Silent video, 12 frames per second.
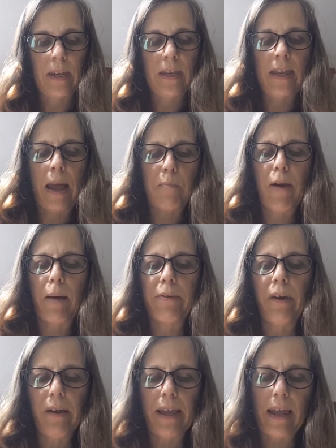Now perhaps
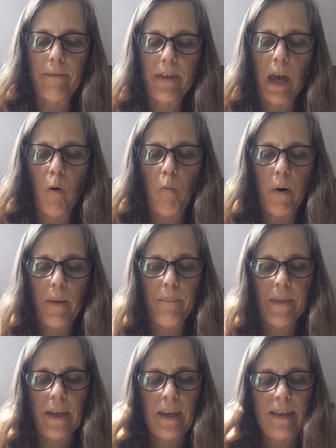I can have the old one.
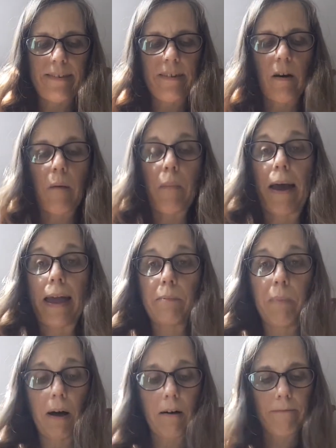It's time I had a
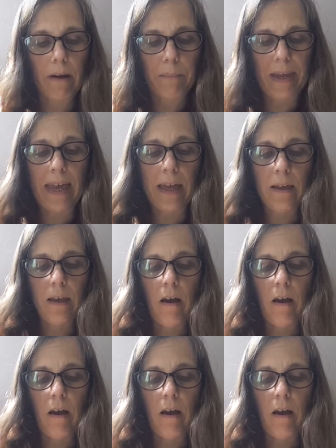bath up here.